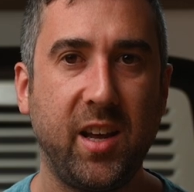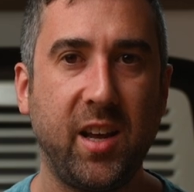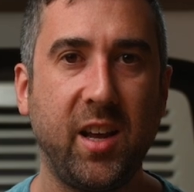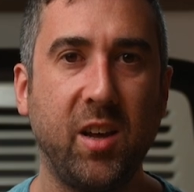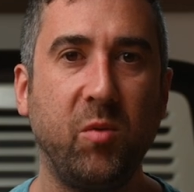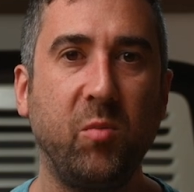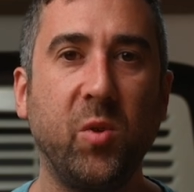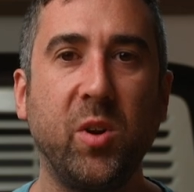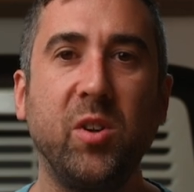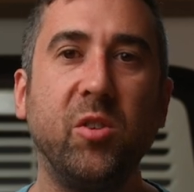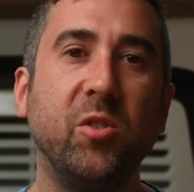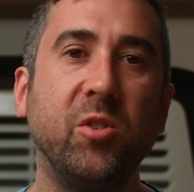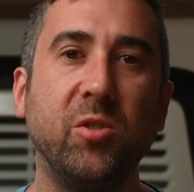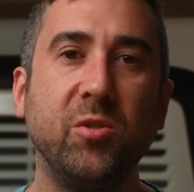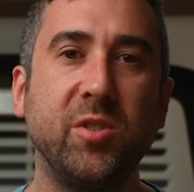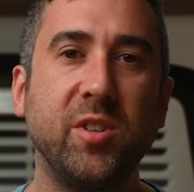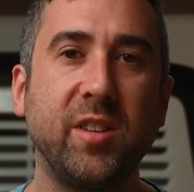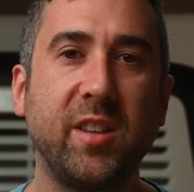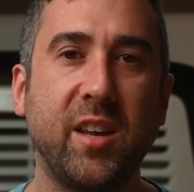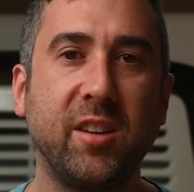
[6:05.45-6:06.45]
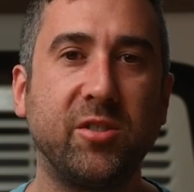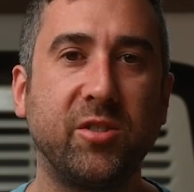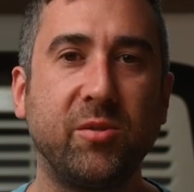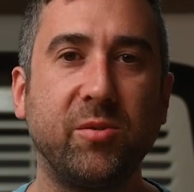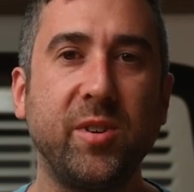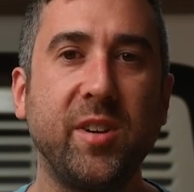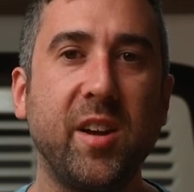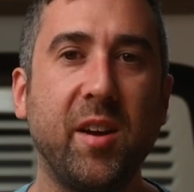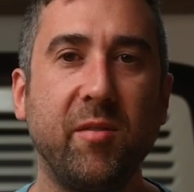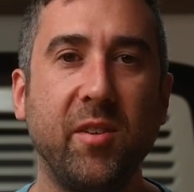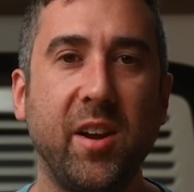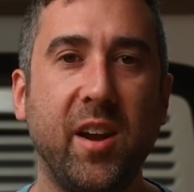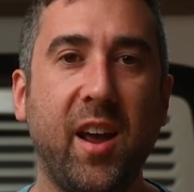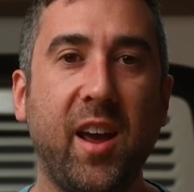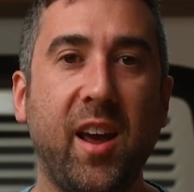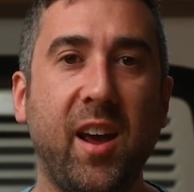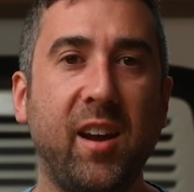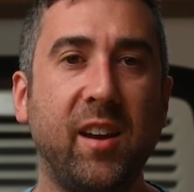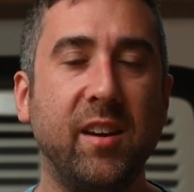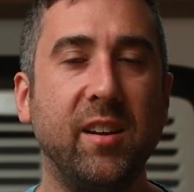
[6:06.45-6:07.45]
And when you're using that screen every
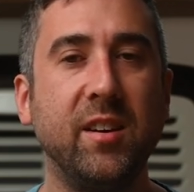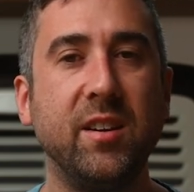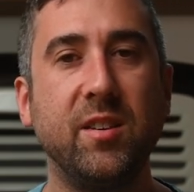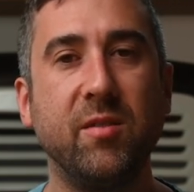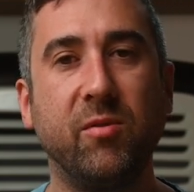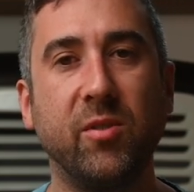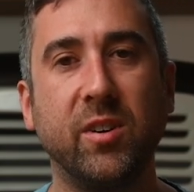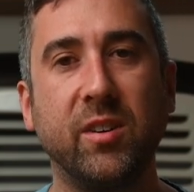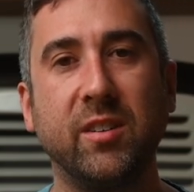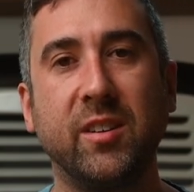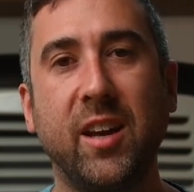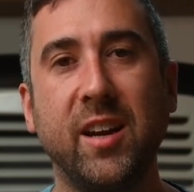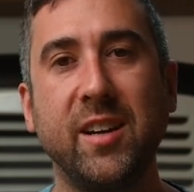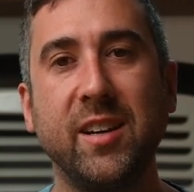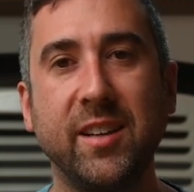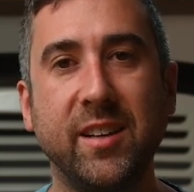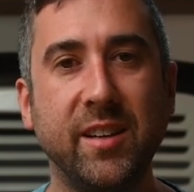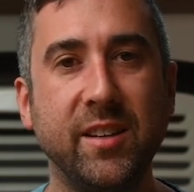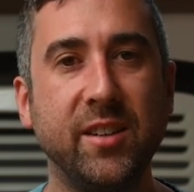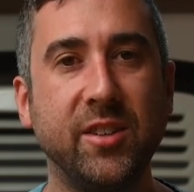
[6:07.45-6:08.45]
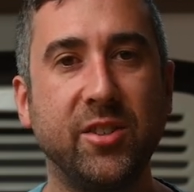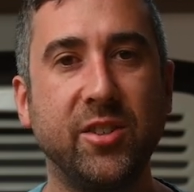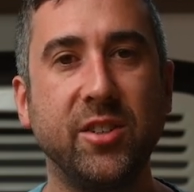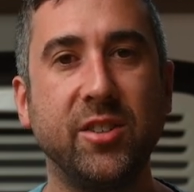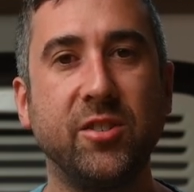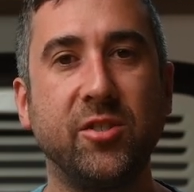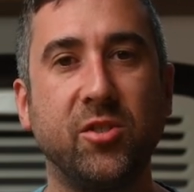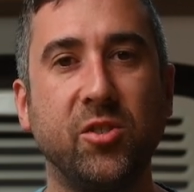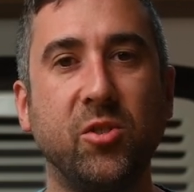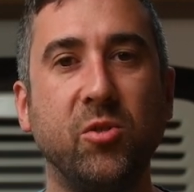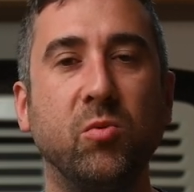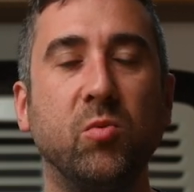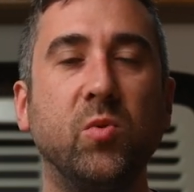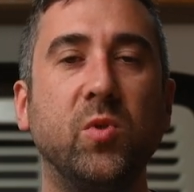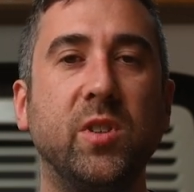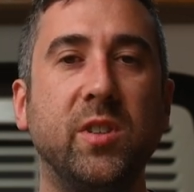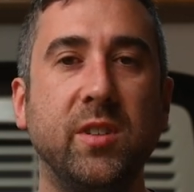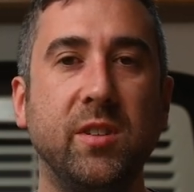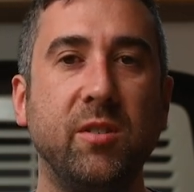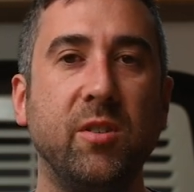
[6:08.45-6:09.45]
day in different lighting conditions, you
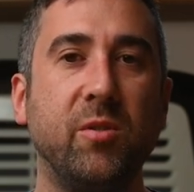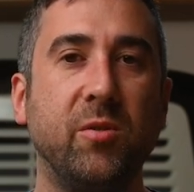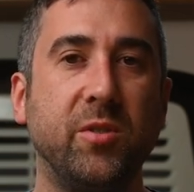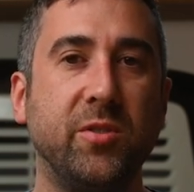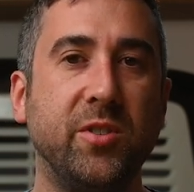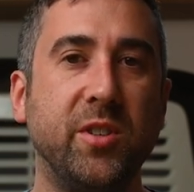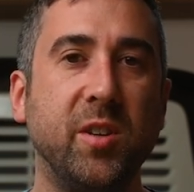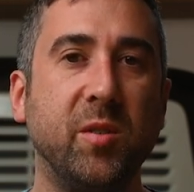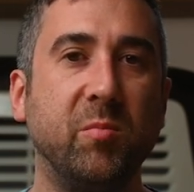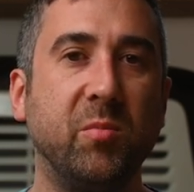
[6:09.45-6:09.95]
really notice the